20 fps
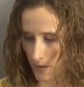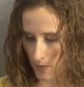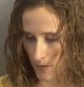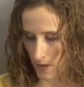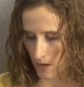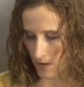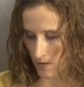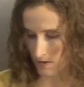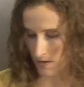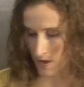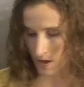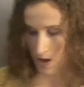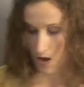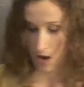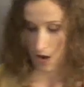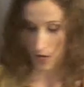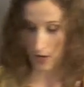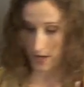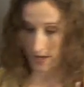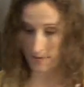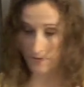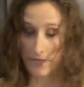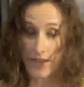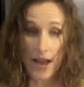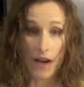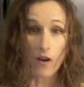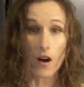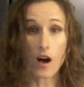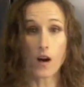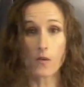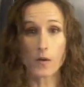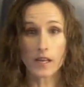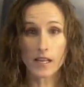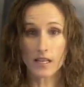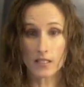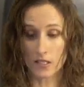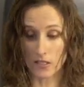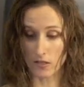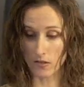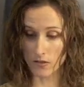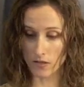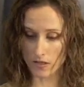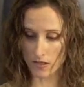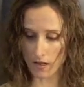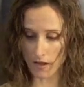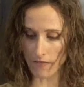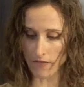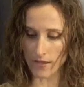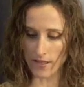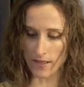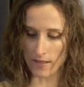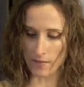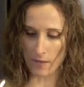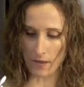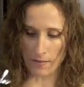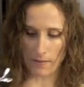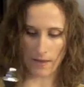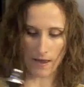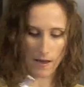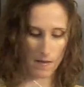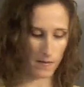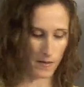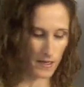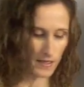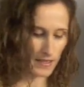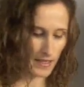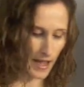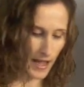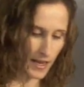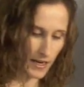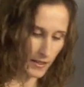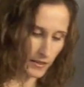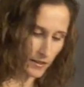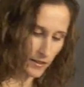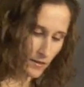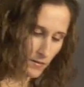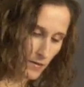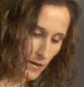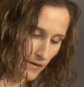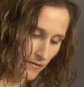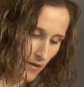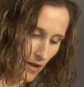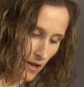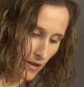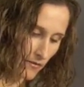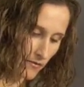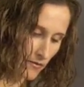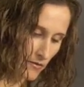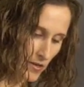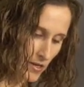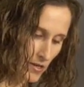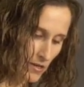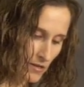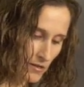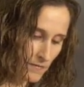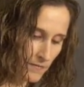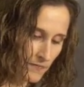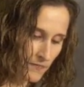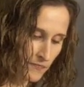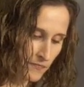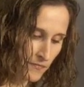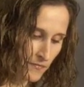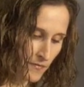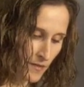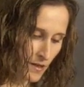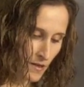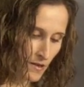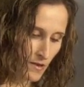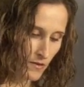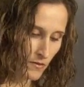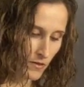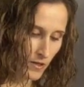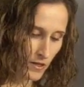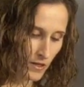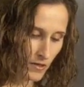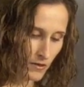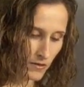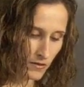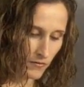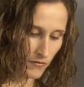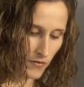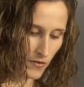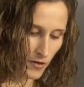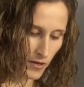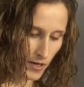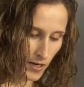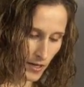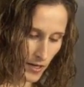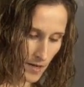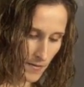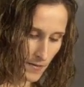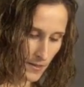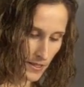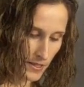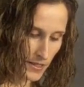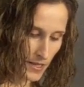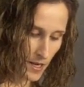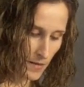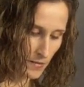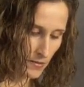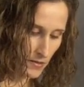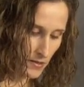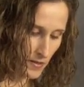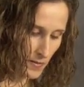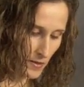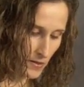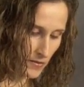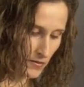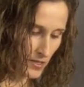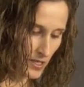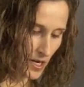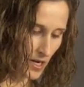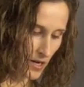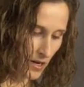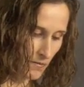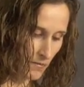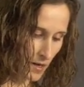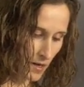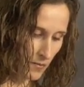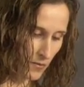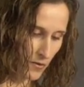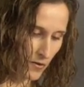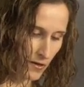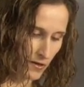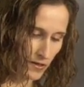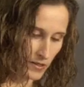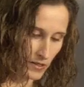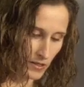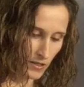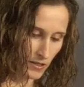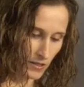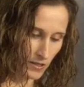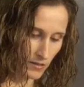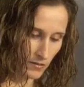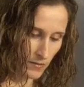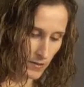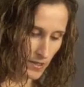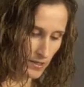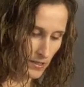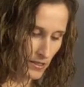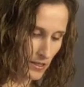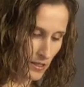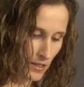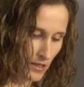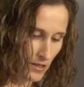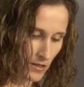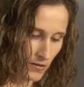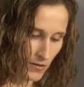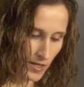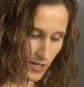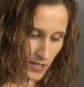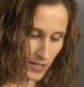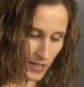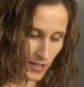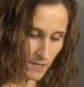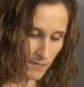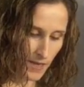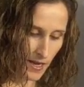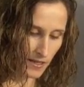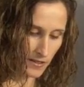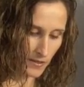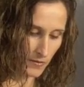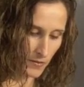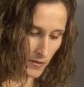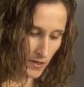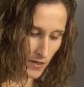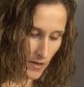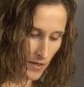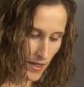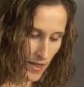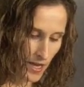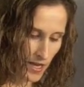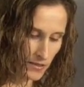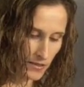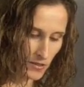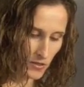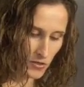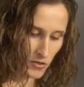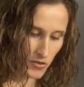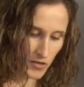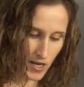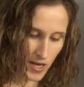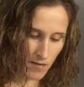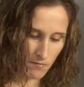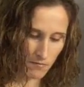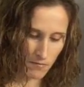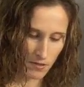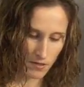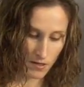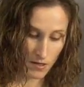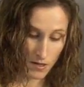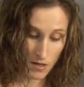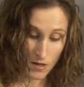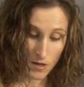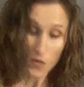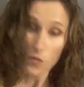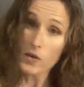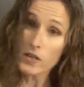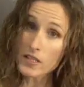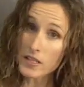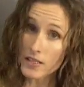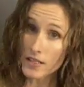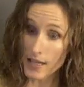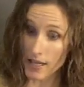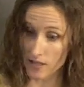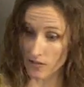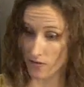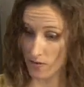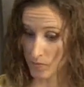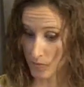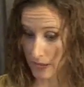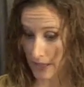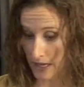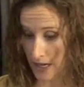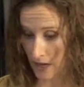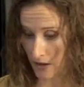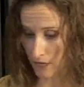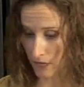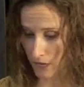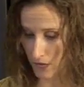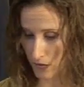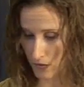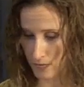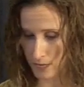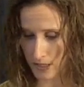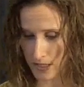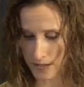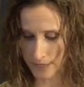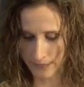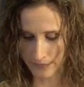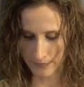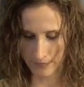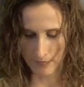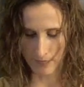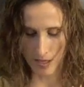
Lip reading: There we go. Okay, now all we need to do to soften this baby up is add a little bit of olive oil. We're going for a couple of tablespoons here. My pour is a little bit slow because it makes a real thin stream, which is nice for plating food, but